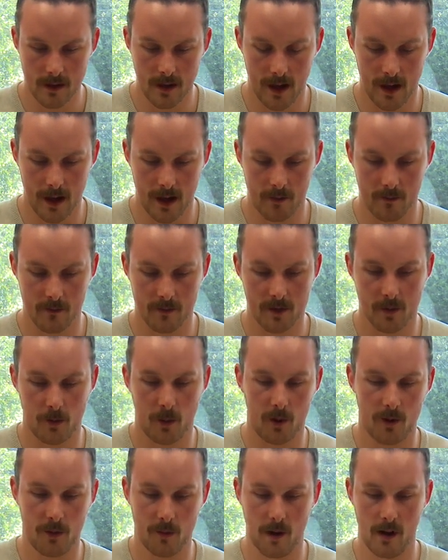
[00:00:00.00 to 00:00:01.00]
to
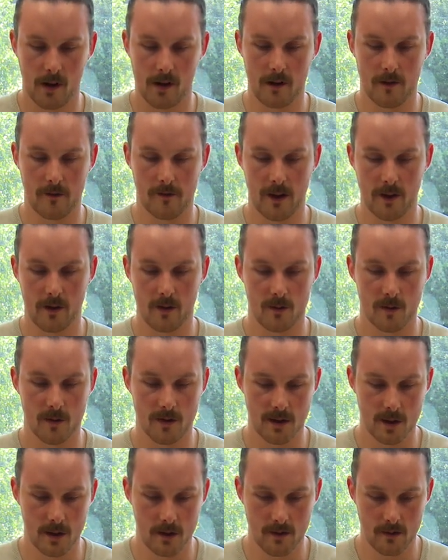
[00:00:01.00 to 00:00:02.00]
put them on in a feathered
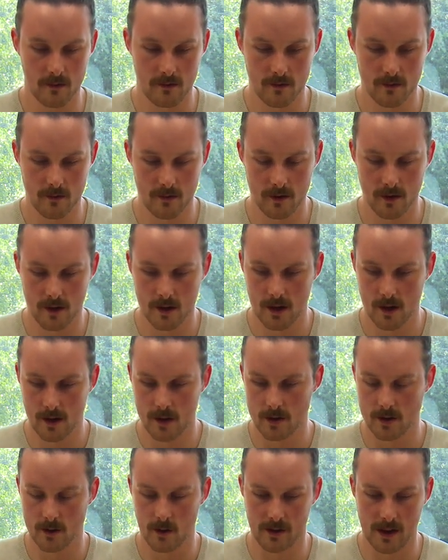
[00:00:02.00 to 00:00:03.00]
position.
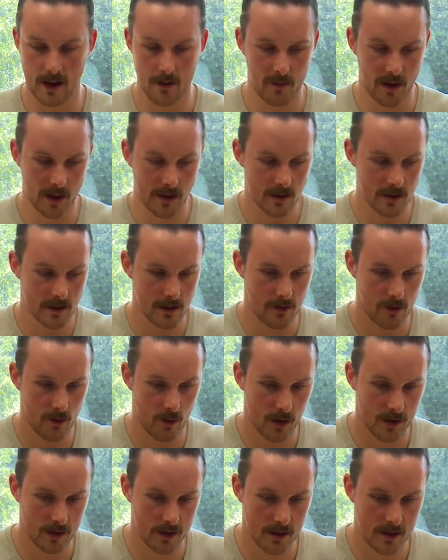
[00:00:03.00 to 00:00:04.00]
So what that means, if you
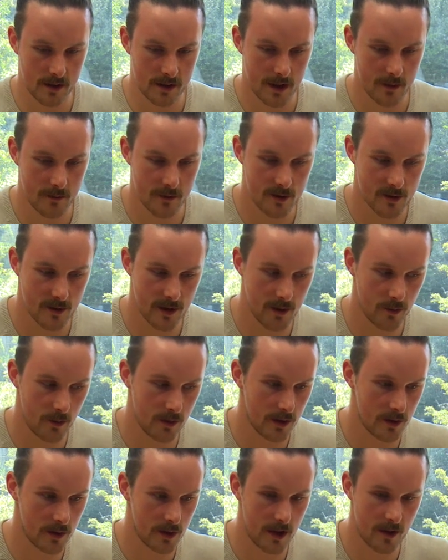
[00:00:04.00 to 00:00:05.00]
wanted to demonstrate
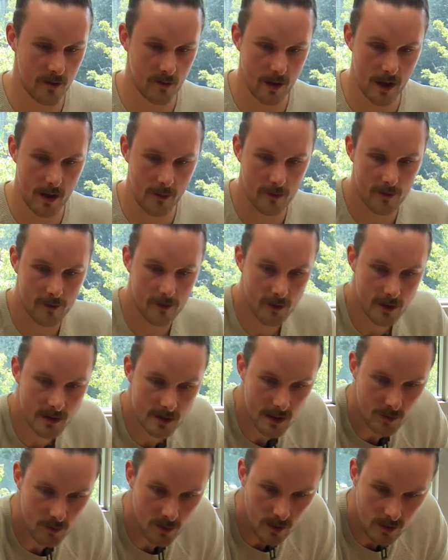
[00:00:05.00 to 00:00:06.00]
with a sheet of paper, for
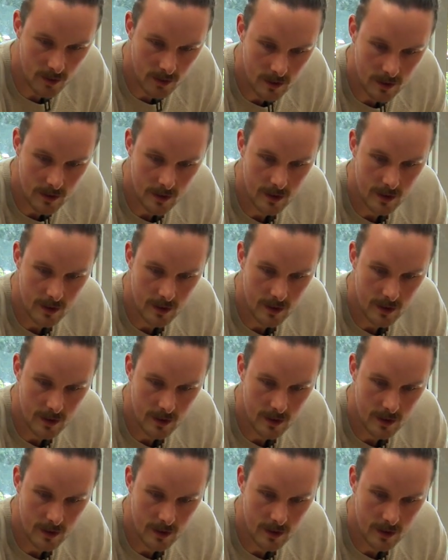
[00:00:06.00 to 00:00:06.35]
example,